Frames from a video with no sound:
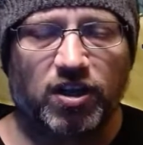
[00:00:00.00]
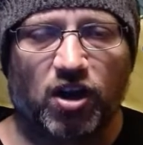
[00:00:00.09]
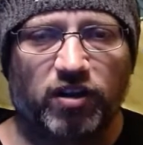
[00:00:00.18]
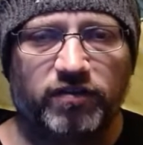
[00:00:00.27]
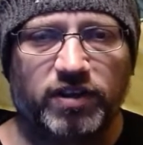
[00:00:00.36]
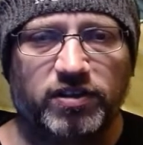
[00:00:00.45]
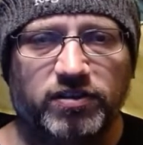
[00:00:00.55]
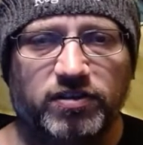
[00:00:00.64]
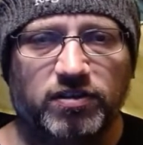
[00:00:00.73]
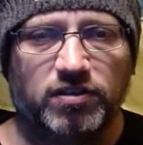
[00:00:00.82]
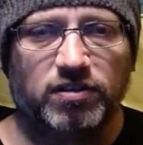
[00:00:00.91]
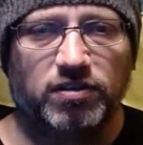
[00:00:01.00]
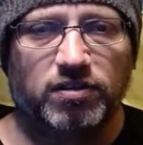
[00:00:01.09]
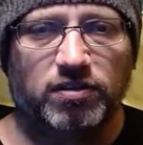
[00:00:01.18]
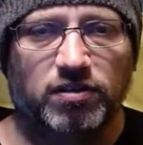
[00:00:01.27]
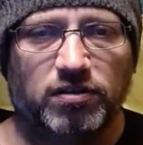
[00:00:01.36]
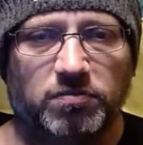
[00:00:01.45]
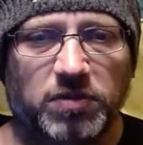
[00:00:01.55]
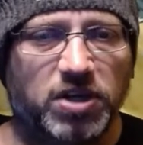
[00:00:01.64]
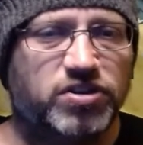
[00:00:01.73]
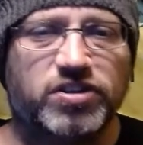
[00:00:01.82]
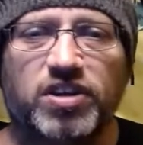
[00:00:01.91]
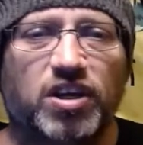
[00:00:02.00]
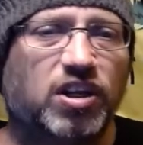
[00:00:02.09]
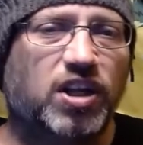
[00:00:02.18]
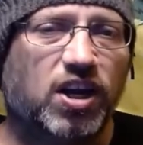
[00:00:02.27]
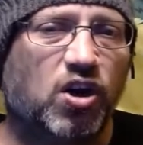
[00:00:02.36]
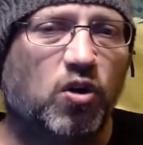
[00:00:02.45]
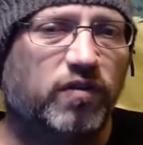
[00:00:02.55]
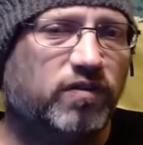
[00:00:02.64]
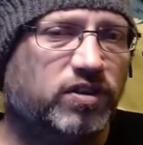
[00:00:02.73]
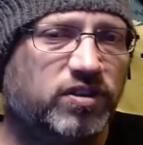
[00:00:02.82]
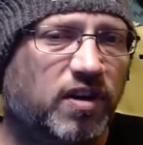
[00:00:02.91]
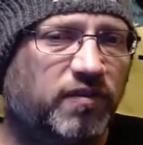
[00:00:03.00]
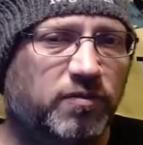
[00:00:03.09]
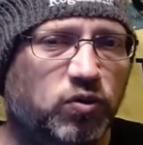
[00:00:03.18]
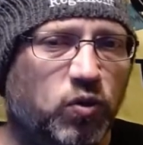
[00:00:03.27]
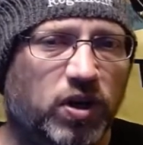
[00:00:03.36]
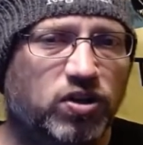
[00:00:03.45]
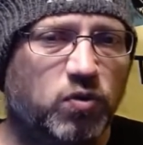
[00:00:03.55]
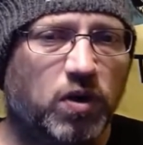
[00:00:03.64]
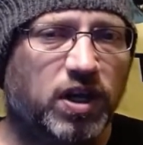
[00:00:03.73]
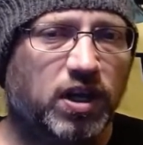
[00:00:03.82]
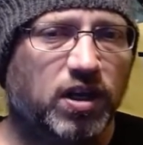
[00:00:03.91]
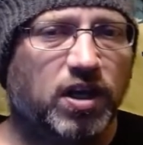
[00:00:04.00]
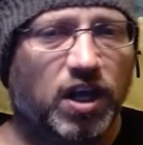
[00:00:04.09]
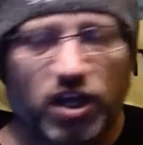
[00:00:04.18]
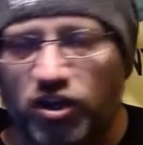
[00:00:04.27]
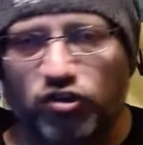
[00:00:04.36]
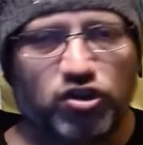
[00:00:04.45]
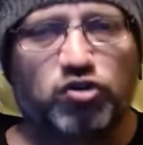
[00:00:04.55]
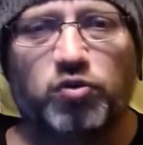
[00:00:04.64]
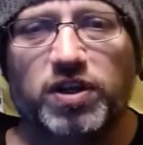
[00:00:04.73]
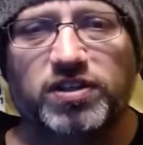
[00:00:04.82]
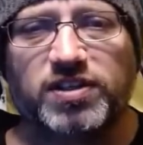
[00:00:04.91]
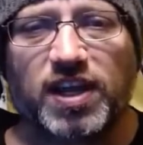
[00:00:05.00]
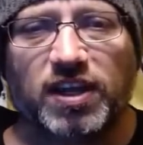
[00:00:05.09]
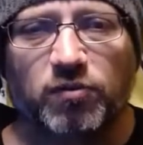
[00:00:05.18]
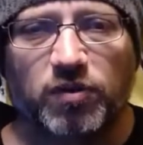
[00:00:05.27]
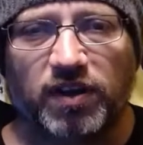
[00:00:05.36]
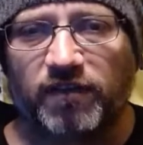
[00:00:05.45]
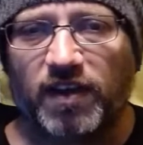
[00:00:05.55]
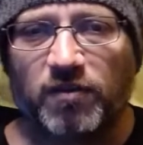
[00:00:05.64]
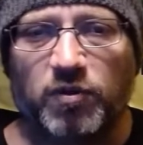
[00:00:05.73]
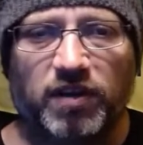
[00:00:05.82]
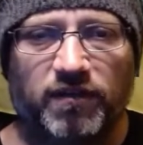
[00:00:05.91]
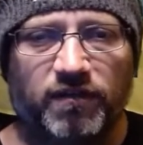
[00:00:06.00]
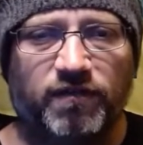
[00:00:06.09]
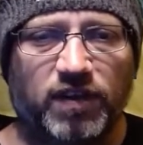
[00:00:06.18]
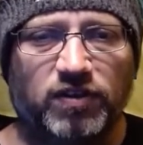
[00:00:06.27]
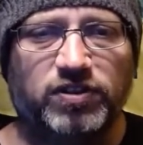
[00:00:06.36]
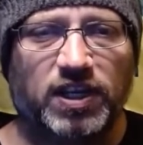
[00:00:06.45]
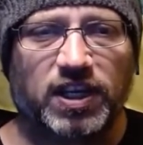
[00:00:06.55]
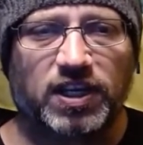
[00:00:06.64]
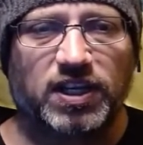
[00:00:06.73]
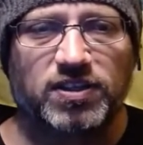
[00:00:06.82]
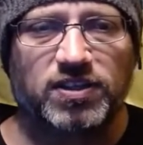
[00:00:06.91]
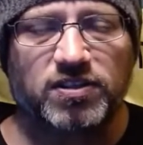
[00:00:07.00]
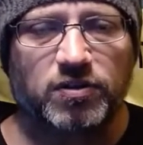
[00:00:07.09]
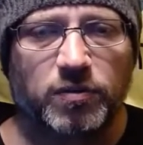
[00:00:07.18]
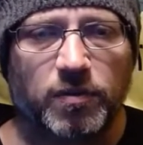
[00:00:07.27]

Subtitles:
all of this. He's just going to let go of his stuff from 2020, and he'll just reinstate it when he feels like he needs to.